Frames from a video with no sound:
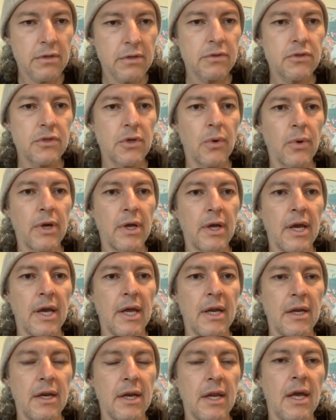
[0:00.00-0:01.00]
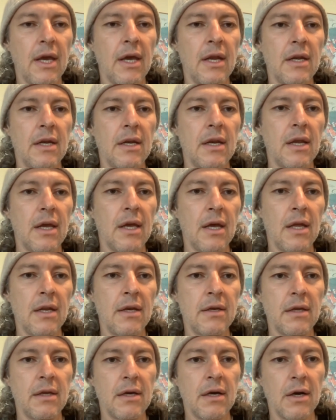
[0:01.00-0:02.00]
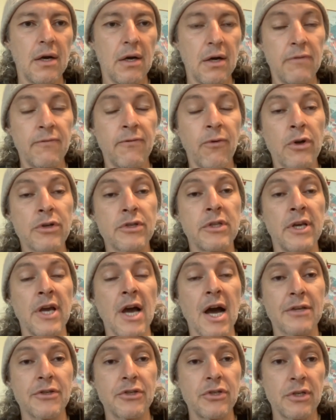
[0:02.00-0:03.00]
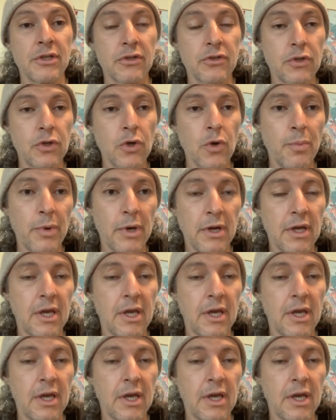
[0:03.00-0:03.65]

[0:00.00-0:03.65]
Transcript: So and unfortunately, oxygen is stupid.